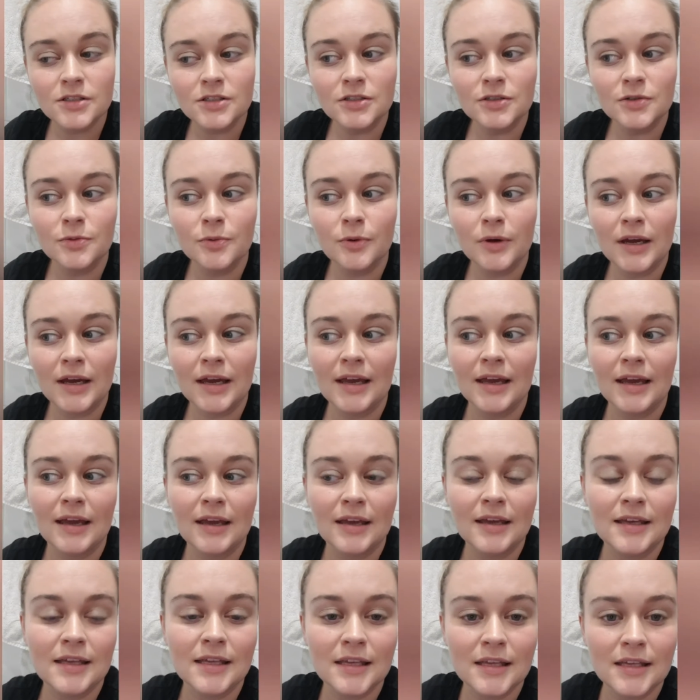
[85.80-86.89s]
to where
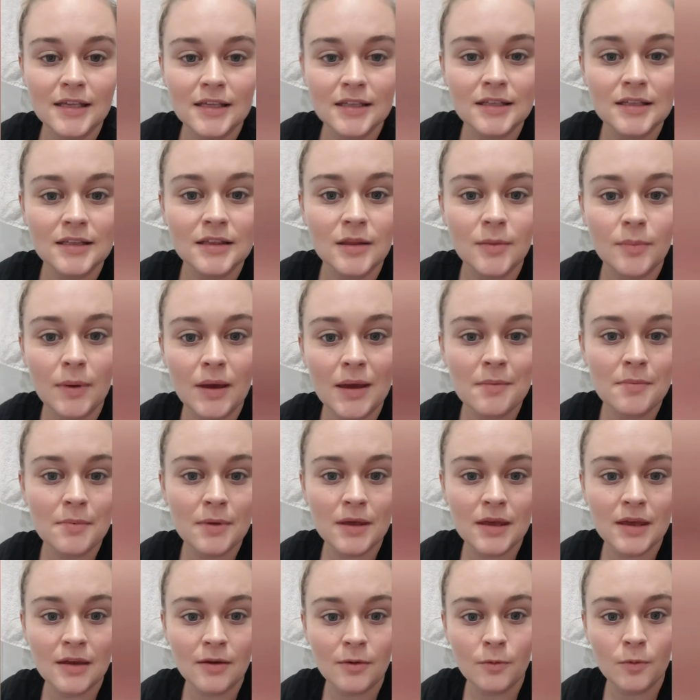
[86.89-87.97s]
he, the
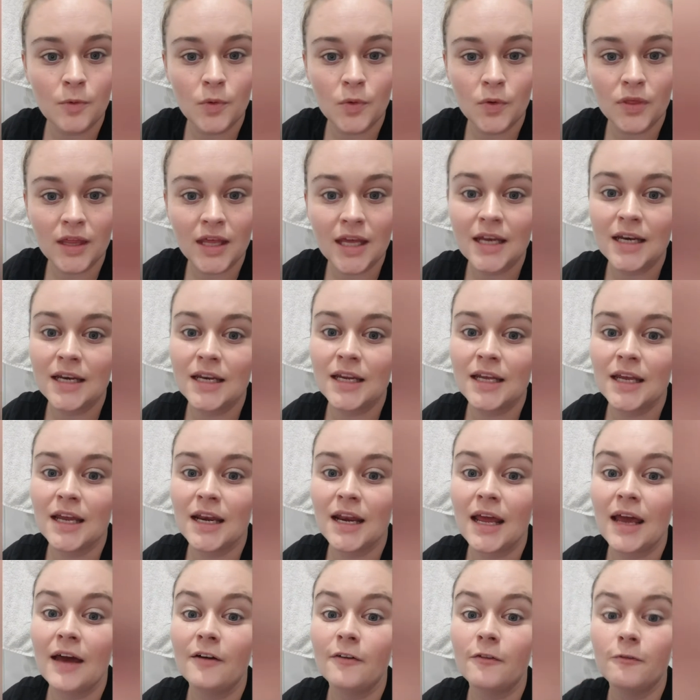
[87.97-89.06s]
baby will then get
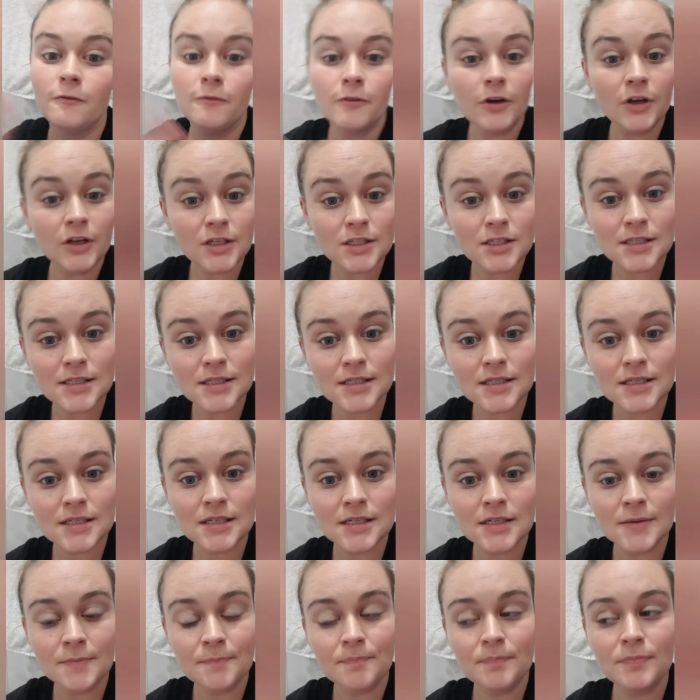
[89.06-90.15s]
out
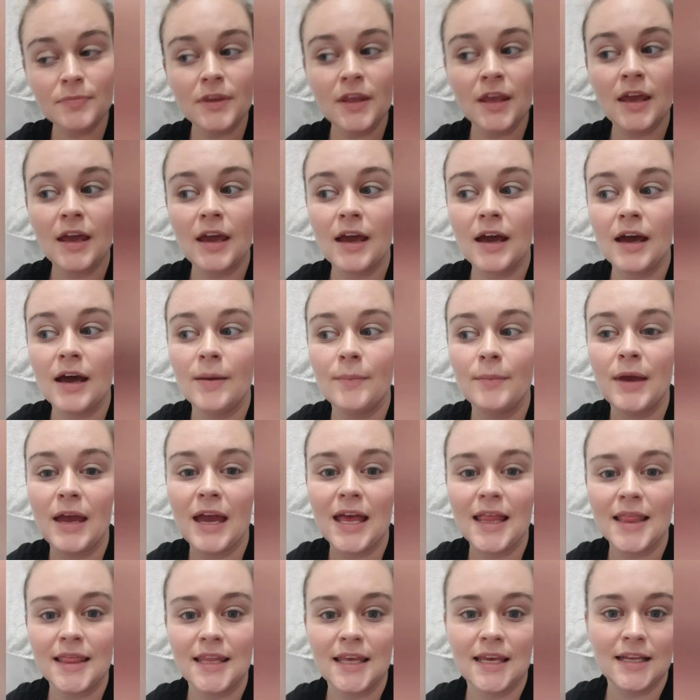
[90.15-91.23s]
first um,
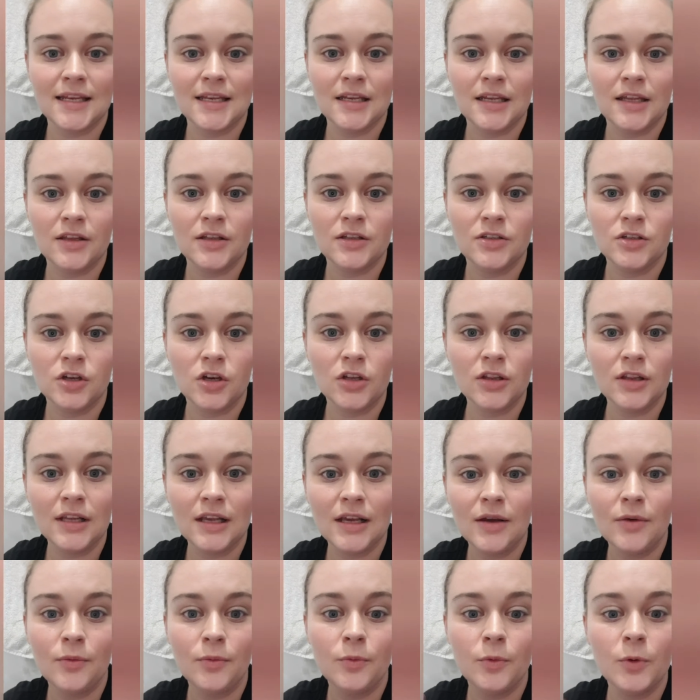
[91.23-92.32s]
and then the
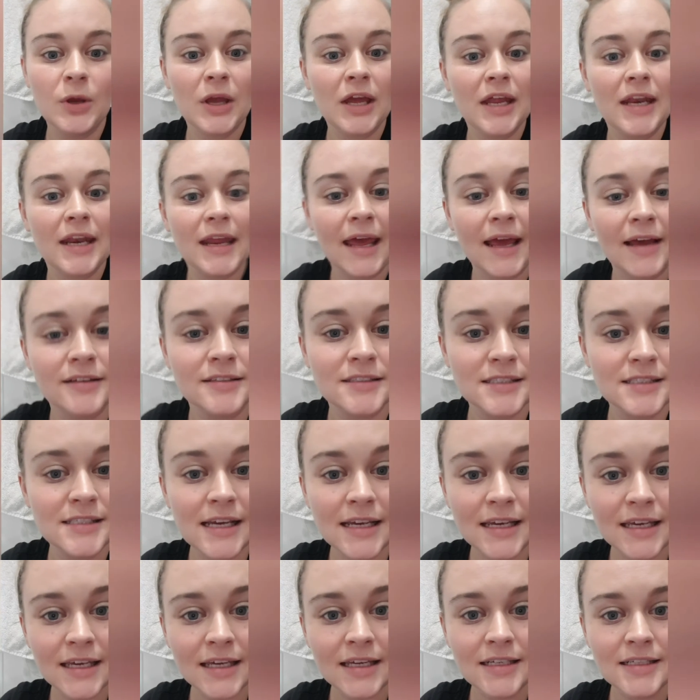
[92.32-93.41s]
toddler will get out
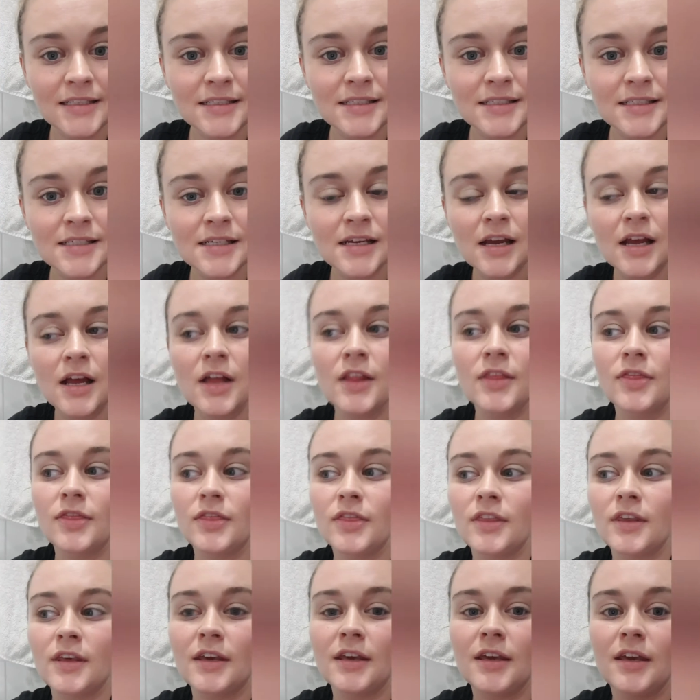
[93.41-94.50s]
second. Mm.
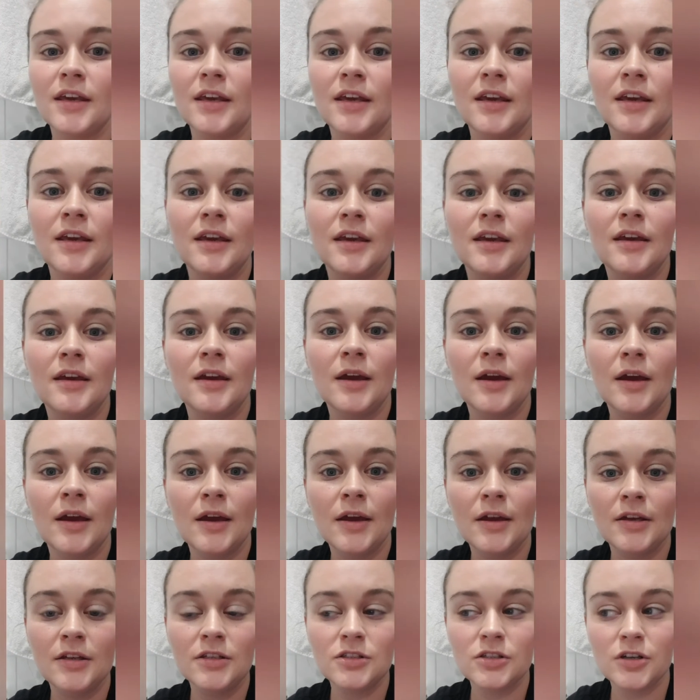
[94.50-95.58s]
The
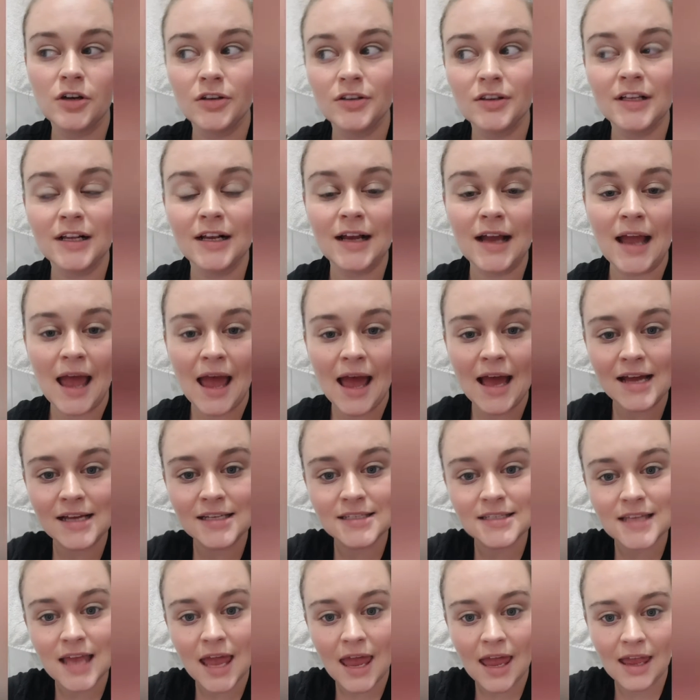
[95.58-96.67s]
toddler
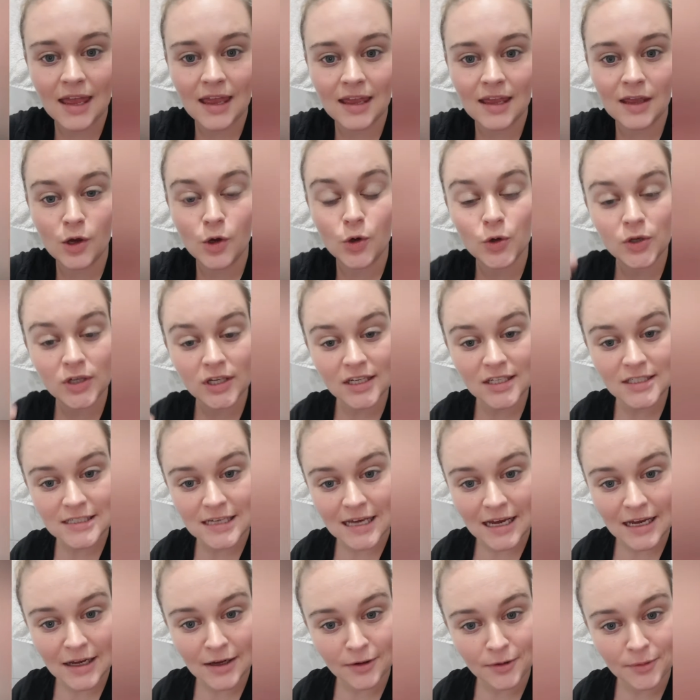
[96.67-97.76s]
has a hoodie
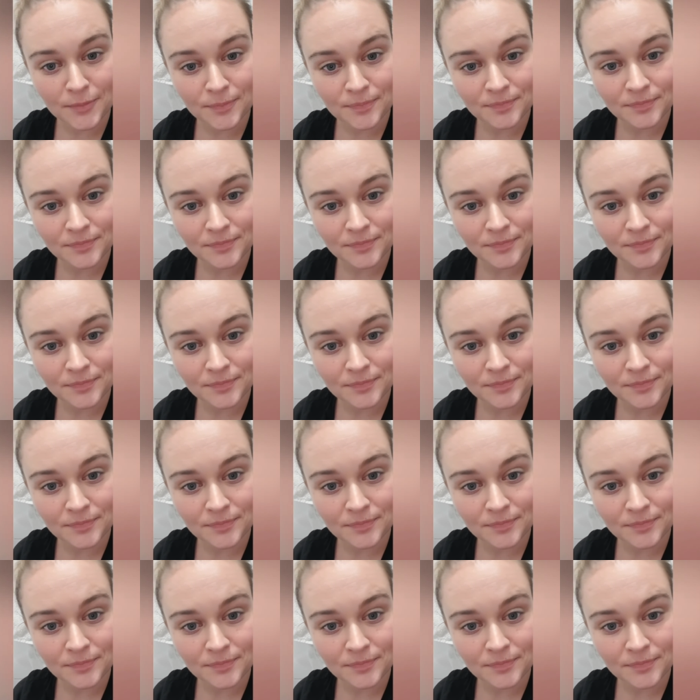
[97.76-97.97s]
towel.